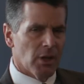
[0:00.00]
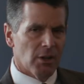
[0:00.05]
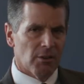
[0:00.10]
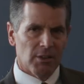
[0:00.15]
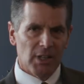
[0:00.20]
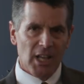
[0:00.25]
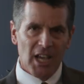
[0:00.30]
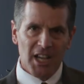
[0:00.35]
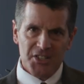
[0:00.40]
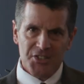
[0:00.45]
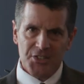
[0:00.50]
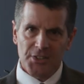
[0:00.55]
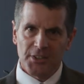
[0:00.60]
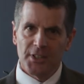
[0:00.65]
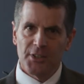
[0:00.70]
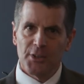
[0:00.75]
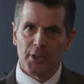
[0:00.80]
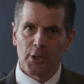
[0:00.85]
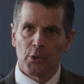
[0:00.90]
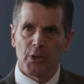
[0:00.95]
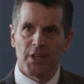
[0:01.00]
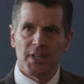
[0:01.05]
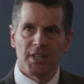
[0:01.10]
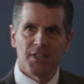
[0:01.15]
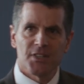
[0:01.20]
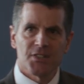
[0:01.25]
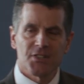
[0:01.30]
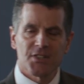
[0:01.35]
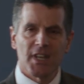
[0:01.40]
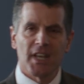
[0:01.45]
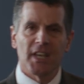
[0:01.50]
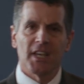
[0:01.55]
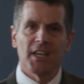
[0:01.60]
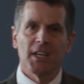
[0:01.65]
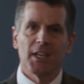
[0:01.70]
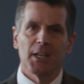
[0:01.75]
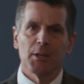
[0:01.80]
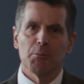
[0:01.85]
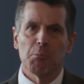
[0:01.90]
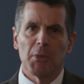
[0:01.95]
Lastly, there is
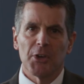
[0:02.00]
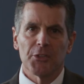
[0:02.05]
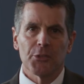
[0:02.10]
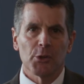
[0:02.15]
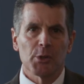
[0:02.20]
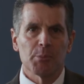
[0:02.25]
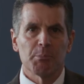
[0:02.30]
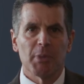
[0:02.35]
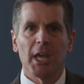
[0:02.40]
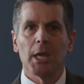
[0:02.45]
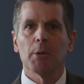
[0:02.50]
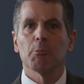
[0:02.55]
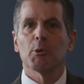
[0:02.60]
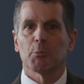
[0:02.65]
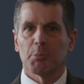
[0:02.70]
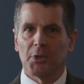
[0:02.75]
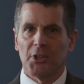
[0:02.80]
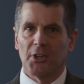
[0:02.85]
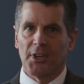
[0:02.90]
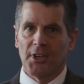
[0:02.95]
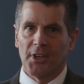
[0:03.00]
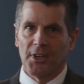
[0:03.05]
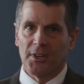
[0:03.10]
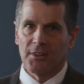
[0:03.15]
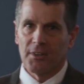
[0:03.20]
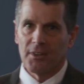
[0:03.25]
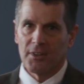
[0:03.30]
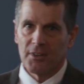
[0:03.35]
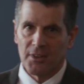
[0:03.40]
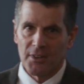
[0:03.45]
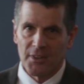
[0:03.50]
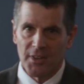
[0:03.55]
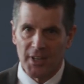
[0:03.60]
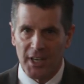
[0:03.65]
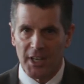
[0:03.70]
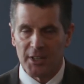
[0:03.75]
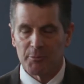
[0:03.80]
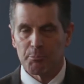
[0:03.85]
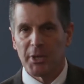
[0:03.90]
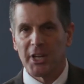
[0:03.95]
a monthly payment plan
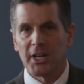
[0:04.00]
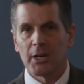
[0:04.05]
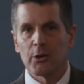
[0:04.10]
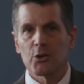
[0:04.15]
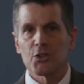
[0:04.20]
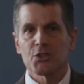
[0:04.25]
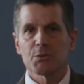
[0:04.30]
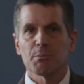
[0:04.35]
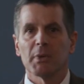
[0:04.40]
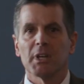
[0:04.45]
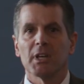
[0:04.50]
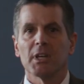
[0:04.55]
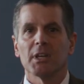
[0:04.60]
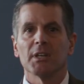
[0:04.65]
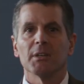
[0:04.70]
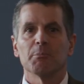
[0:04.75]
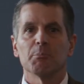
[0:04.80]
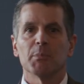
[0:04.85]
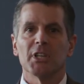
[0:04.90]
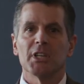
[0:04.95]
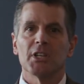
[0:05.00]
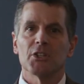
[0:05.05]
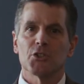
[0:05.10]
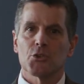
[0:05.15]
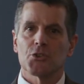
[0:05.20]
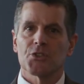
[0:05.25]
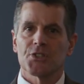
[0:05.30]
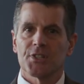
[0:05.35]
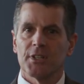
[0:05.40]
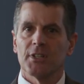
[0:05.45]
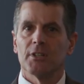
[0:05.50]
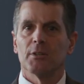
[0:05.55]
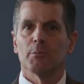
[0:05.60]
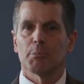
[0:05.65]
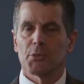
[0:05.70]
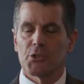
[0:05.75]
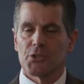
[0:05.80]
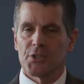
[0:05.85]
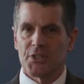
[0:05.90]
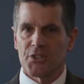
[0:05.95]
that parents may be interested in
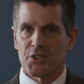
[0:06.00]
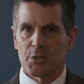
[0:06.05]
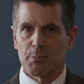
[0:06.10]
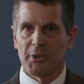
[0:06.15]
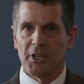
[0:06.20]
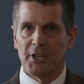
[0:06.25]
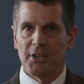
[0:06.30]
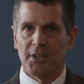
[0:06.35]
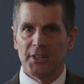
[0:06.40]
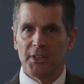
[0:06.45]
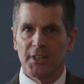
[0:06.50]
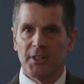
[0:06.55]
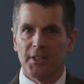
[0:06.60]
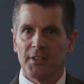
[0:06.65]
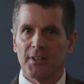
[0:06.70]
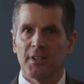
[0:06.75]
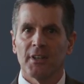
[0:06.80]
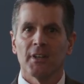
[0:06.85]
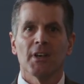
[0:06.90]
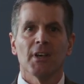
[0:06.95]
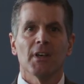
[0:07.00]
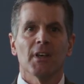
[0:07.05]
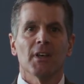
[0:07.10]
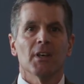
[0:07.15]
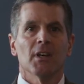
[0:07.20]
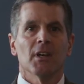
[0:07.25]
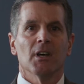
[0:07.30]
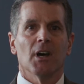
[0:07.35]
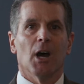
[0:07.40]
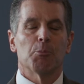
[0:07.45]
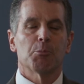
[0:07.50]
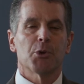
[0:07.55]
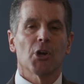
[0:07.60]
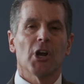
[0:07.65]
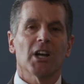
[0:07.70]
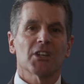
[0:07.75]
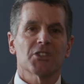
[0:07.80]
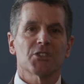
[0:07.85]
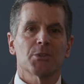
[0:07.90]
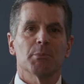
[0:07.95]
participating in.
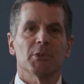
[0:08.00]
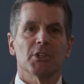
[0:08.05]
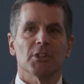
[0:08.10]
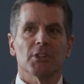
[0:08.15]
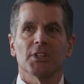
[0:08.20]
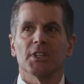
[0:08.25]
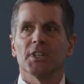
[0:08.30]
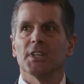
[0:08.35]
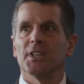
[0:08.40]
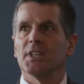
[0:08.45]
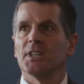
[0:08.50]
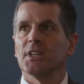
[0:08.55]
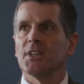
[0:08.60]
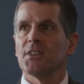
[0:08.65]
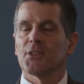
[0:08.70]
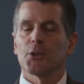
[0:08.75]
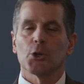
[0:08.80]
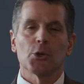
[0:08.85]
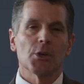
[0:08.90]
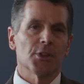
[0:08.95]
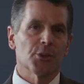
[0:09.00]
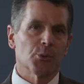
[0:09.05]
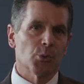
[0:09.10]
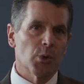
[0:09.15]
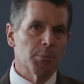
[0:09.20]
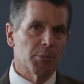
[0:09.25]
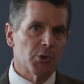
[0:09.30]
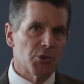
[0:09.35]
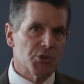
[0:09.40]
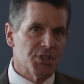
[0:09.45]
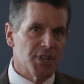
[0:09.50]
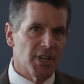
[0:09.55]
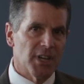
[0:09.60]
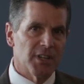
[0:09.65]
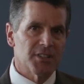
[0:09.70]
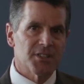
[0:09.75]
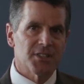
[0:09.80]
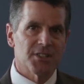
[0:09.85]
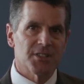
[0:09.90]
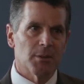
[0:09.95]
Approximately
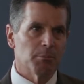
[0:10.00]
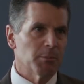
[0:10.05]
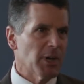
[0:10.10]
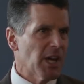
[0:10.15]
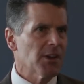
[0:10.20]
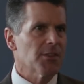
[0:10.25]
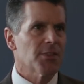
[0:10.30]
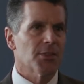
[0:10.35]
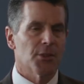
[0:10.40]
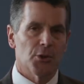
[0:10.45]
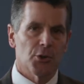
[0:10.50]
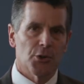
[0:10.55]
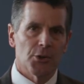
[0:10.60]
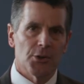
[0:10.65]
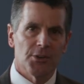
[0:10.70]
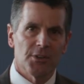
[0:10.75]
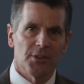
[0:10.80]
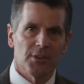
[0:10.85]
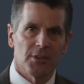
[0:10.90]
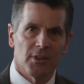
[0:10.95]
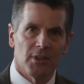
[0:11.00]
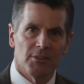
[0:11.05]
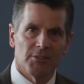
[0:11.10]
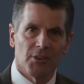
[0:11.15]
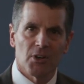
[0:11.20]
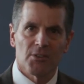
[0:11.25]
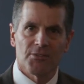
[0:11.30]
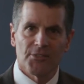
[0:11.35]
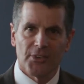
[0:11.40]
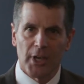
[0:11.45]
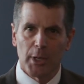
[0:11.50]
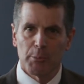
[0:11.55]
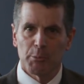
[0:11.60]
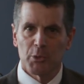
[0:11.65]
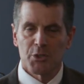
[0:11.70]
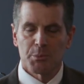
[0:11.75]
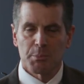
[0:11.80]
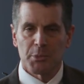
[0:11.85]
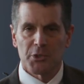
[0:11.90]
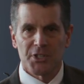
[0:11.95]
33%, about a third of our
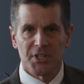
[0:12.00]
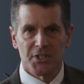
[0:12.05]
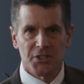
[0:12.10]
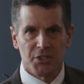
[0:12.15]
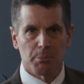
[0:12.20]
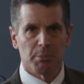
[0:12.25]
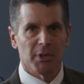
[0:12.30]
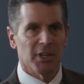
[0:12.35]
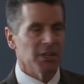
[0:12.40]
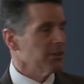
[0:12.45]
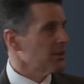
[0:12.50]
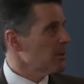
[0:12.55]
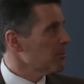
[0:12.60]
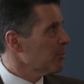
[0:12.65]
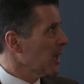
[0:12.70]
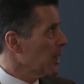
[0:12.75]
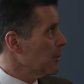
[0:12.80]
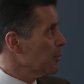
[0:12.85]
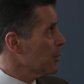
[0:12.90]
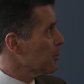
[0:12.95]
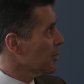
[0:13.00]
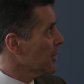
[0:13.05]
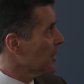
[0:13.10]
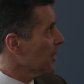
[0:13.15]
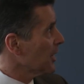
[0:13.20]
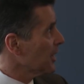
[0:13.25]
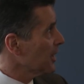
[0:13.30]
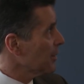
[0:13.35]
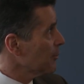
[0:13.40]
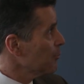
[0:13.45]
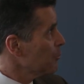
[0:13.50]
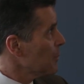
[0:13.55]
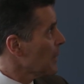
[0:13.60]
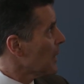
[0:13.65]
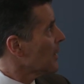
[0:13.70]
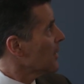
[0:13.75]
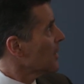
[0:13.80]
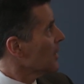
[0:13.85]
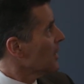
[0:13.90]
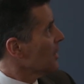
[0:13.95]
families participate in the payment plan.
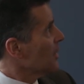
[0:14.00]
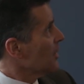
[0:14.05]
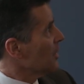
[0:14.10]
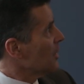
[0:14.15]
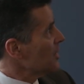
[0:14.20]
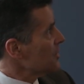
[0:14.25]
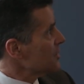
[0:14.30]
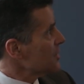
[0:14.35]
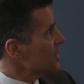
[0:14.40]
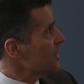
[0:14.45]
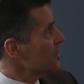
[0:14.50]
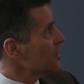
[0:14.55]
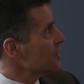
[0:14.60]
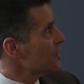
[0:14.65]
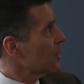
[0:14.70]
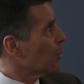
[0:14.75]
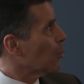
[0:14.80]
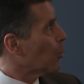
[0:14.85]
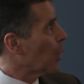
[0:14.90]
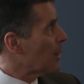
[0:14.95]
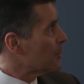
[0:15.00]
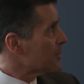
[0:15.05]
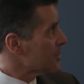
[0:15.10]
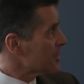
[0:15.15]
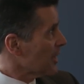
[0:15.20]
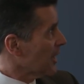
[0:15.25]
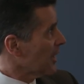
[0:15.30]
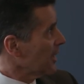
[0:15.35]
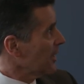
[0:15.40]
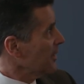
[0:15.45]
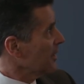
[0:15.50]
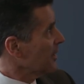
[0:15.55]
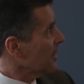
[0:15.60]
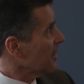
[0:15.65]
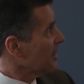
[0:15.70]
This is the website